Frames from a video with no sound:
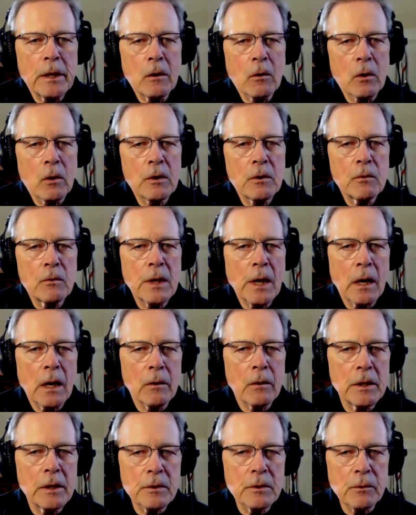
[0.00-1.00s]
or are you now
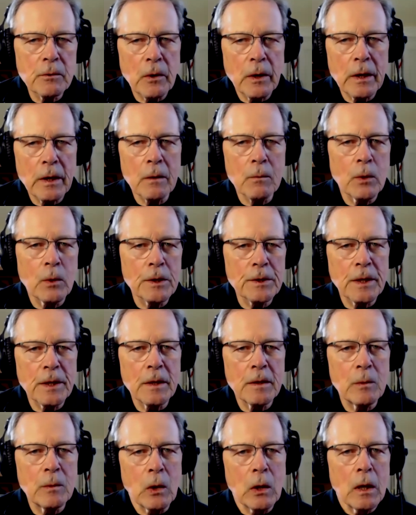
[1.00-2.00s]
integrated
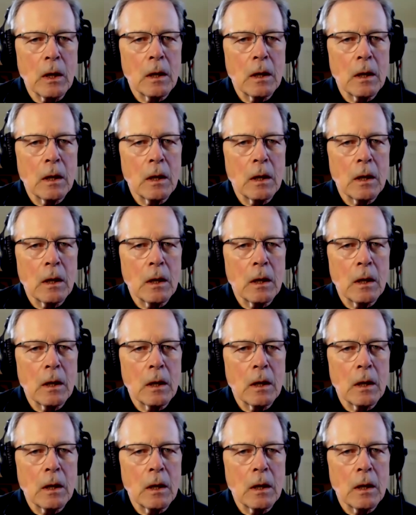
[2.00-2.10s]
within